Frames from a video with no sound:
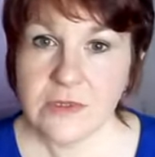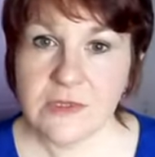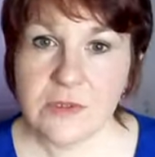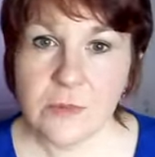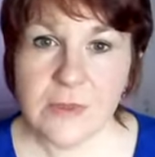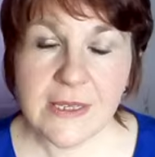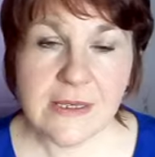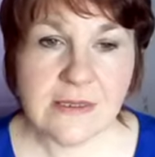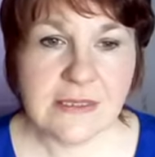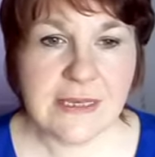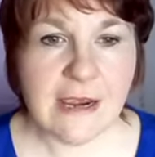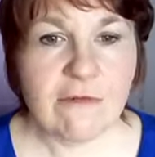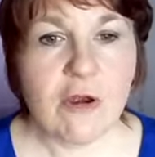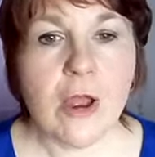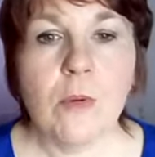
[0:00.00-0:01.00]
So we can
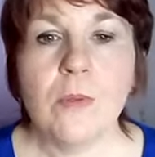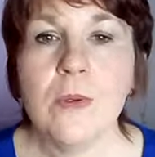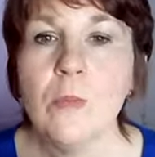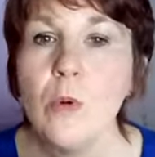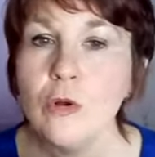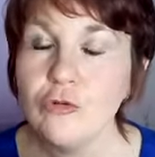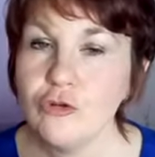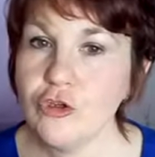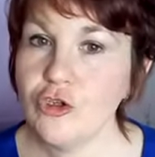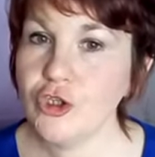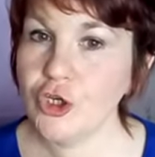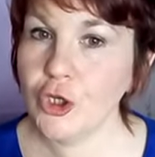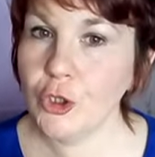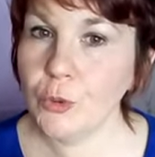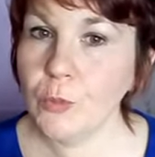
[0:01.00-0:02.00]
say, right, we want to
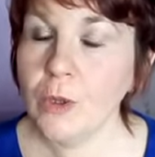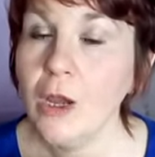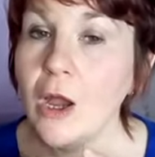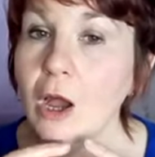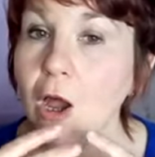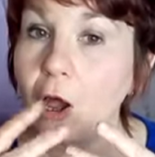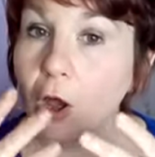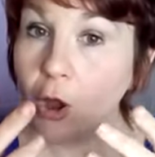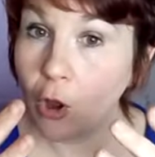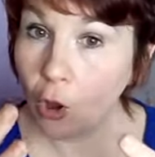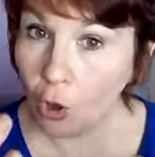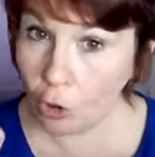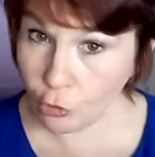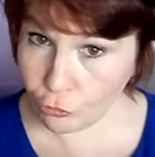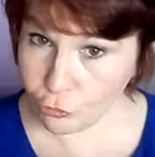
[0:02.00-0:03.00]
do
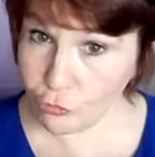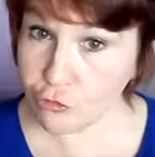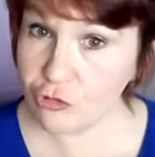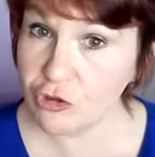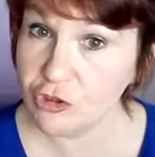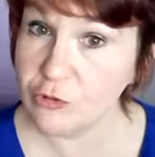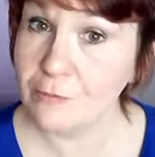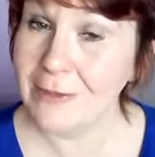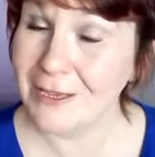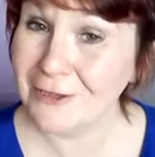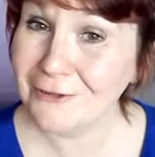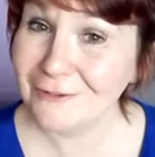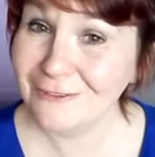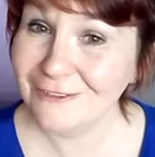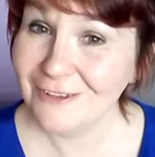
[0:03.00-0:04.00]
100
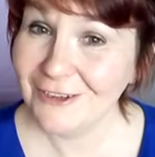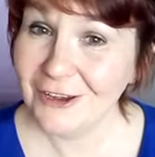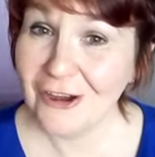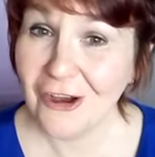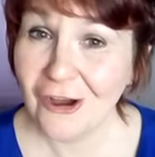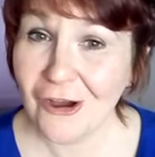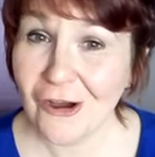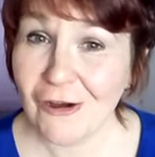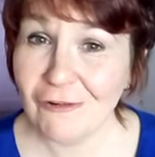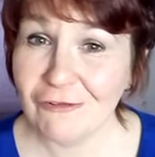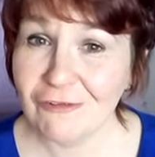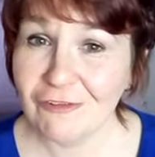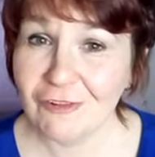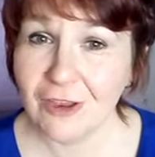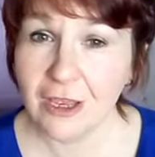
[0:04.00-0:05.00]
ml
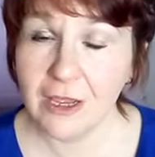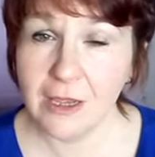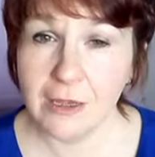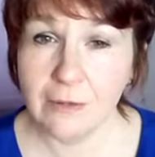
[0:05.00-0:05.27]
of